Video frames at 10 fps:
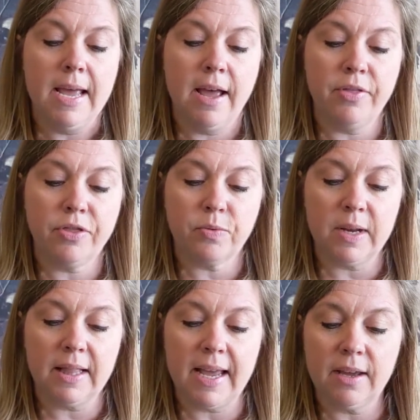In the
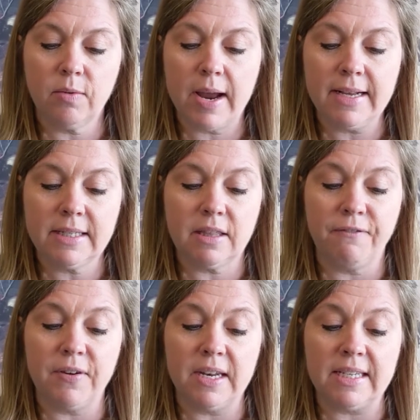3-legged race, the
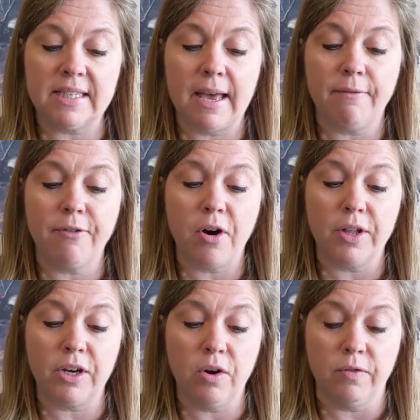Finneys kept
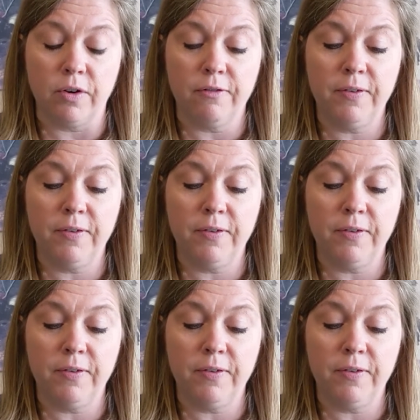falling over.